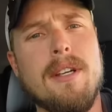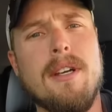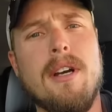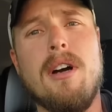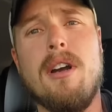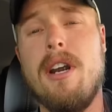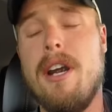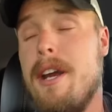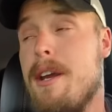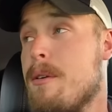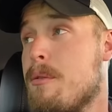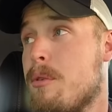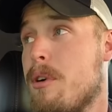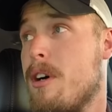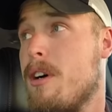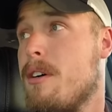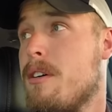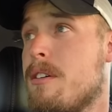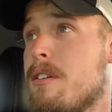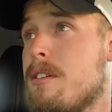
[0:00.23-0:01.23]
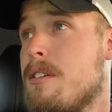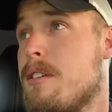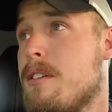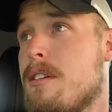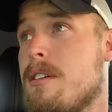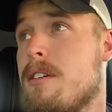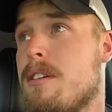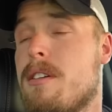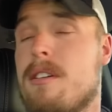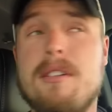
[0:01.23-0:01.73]
All right, well,
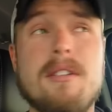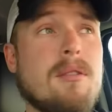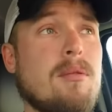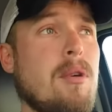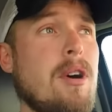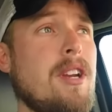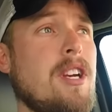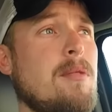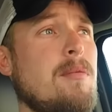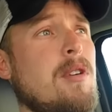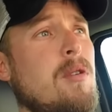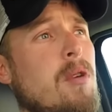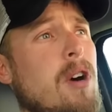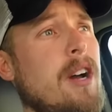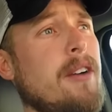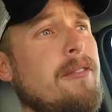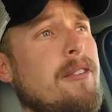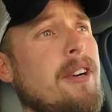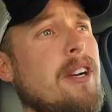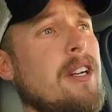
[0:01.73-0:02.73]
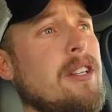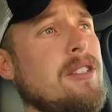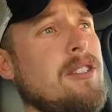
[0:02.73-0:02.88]
waiting on my wife right now.